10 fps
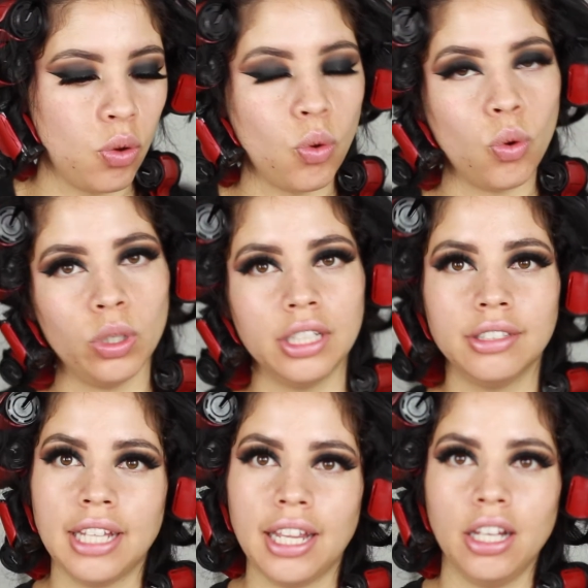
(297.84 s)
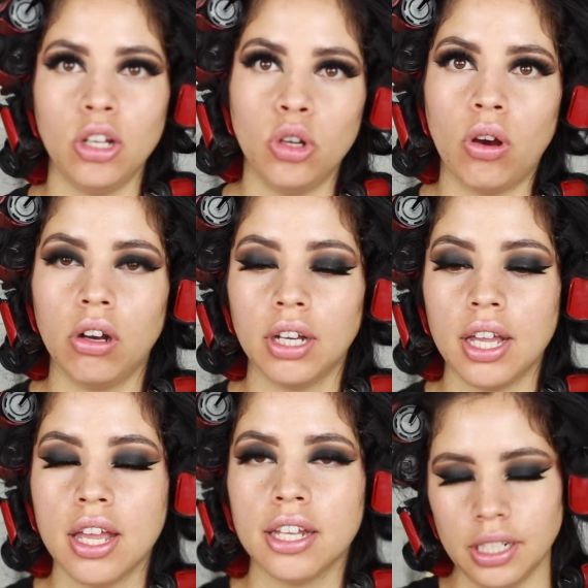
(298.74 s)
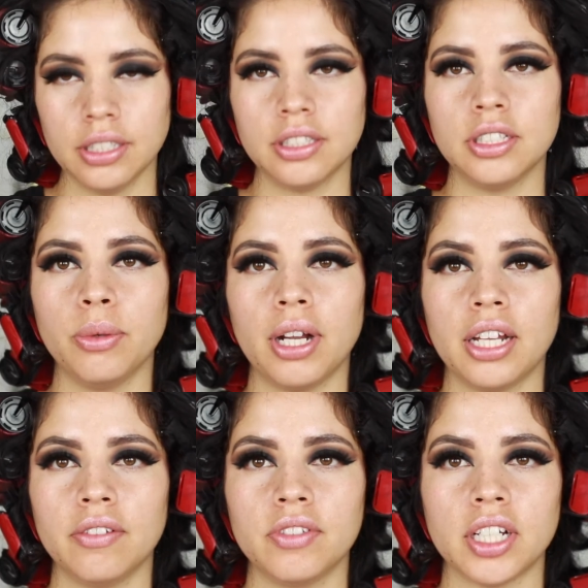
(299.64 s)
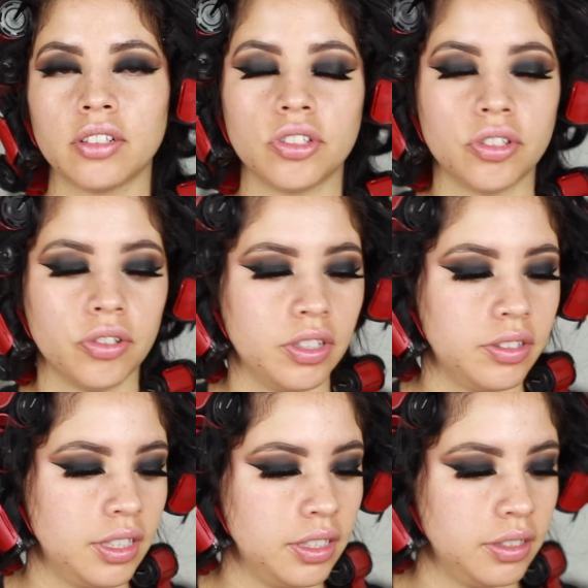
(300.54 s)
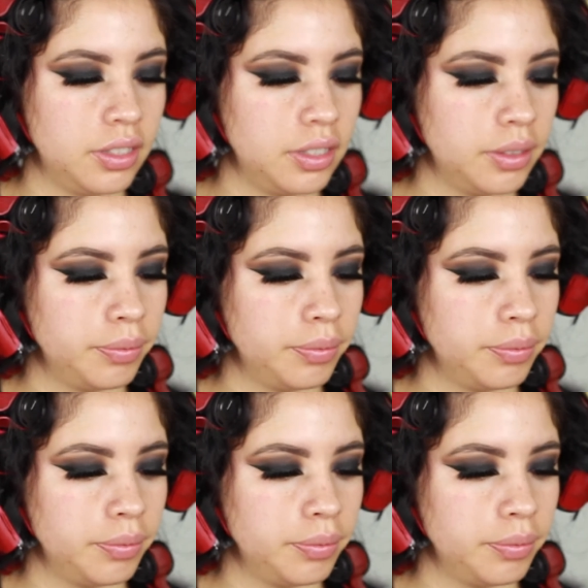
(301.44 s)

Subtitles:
all day long. Let's see what kind of texture this is.